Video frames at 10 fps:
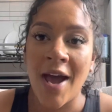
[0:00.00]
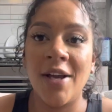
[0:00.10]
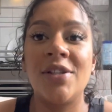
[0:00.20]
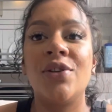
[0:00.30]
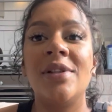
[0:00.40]

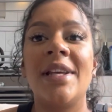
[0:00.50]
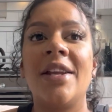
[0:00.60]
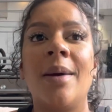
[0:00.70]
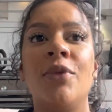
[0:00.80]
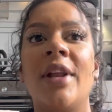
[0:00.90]
as soon as they
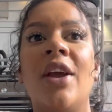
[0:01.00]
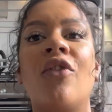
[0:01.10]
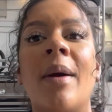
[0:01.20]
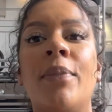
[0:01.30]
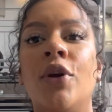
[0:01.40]
numb you, they
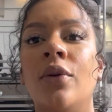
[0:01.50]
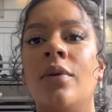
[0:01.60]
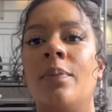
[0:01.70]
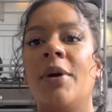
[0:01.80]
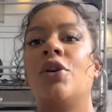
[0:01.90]
grab you,
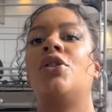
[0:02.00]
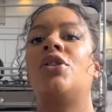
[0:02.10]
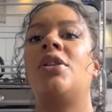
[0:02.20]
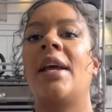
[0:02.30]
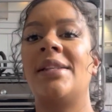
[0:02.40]
because
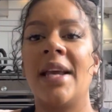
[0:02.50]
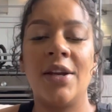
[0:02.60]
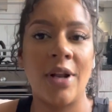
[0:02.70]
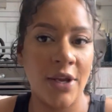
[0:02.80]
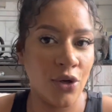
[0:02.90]
they say
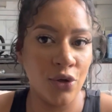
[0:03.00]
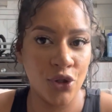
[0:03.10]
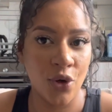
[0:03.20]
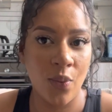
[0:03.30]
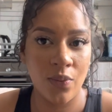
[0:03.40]
like you lose
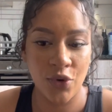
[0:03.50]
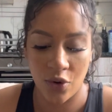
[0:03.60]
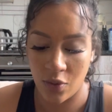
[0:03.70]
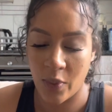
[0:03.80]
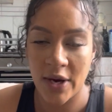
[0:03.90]
your
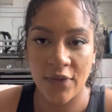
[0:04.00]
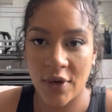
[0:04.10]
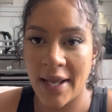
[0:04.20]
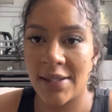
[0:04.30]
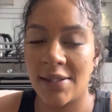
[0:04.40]
weight of your
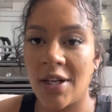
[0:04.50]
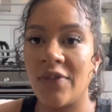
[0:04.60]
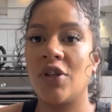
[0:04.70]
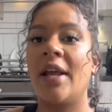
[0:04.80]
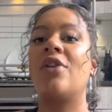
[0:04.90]
legs and stuff. So they